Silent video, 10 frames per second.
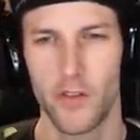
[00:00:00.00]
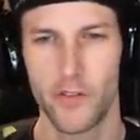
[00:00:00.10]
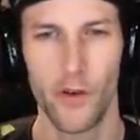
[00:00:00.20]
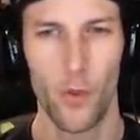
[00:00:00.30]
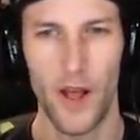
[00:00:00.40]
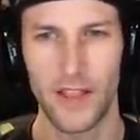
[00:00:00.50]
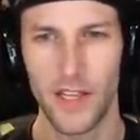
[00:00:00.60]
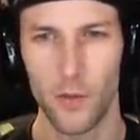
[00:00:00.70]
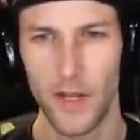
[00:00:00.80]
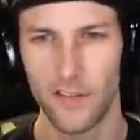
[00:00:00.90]
So I
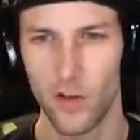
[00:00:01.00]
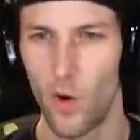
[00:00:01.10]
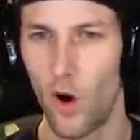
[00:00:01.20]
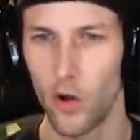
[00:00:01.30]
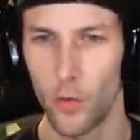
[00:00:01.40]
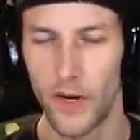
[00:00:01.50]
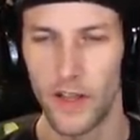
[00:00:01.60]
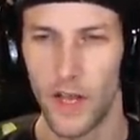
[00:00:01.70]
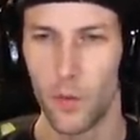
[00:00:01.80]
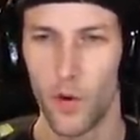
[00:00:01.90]
think we have to go all the way
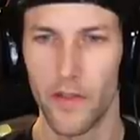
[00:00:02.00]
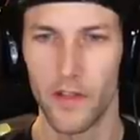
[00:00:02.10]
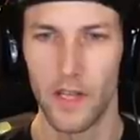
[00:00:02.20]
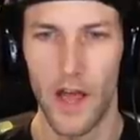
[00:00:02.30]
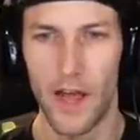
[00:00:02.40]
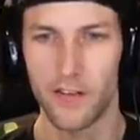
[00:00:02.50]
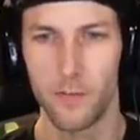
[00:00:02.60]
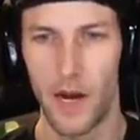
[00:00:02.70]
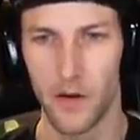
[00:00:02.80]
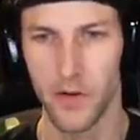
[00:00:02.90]
to like one of the
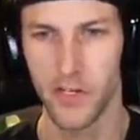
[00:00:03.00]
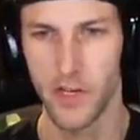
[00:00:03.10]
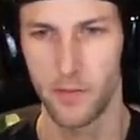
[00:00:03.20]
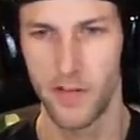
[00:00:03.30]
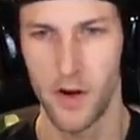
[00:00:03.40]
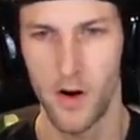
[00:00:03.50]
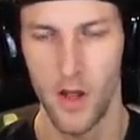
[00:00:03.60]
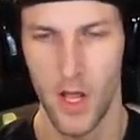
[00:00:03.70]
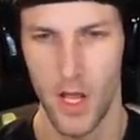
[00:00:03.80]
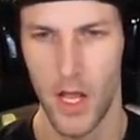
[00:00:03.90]
last pirate ships here.
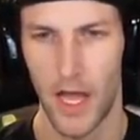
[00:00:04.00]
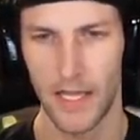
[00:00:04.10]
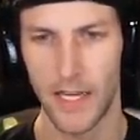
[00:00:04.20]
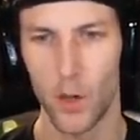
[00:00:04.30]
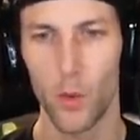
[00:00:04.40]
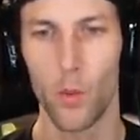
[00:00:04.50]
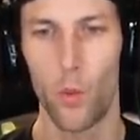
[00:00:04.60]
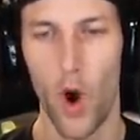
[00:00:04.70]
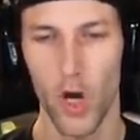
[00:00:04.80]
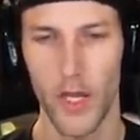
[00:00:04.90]
I like how we're
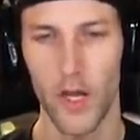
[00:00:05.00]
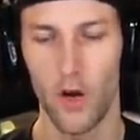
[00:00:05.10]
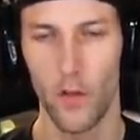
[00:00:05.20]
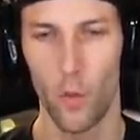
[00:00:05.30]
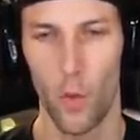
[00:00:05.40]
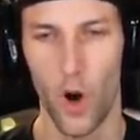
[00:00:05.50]
walking on the